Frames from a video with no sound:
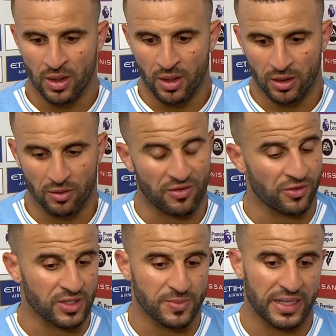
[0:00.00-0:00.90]
the
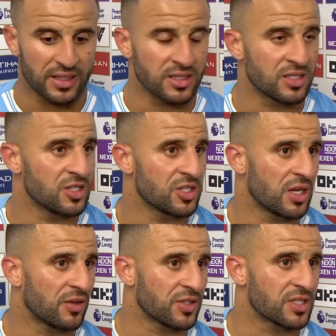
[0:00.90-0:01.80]
referee's made the decision.
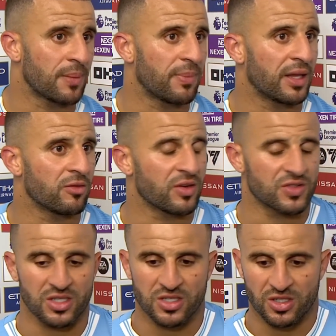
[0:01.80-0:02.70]
They have to stand by the
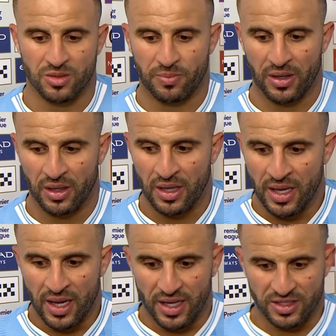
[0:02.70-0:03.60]
ref's decision, but
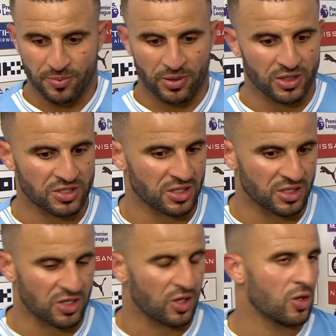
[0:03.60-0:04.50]
as a person,
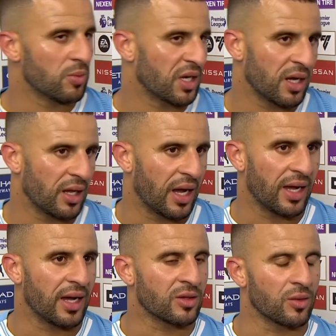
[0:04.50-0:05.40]
as a human,
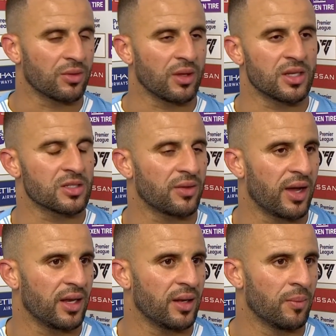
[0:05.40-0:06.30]
I don't think he's got
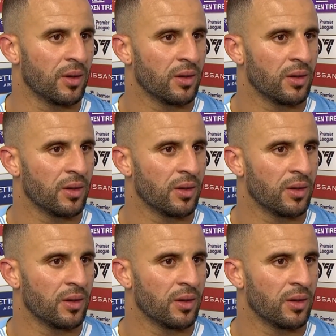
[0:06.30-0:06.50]
that in him.